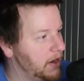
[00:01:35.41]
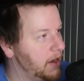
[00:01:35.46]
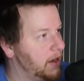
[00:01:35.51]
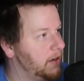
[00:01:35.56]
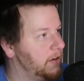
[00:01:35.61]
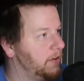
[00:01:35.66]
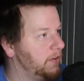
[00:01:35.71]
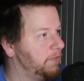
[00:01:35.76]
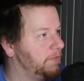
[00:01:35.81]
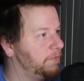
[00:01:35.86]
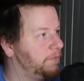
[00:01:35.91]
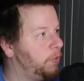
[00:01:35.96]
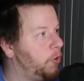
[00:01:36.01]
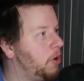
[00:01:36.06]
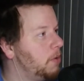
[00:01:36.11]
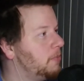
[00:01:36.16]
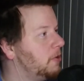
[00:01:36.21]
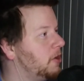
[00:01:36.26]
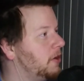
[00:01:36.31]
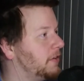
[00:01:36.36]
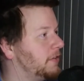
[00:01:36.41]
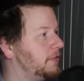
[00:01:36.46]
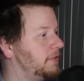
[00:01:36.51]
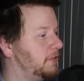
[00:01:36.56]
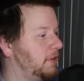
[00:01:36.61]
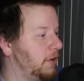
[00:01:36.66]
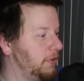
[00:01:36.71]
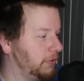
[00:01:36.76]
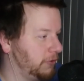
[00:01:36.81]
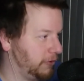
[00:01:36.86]
and a former
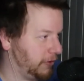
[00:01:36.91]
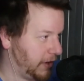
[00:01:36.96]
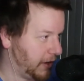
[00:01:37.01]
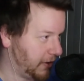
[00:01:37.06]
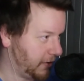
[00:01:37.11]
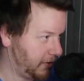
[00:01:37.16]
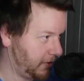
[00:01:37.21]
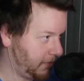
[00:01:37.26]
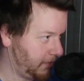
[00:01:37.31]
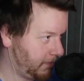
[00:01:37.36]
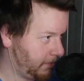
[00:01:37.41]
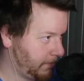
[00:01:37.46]
associate.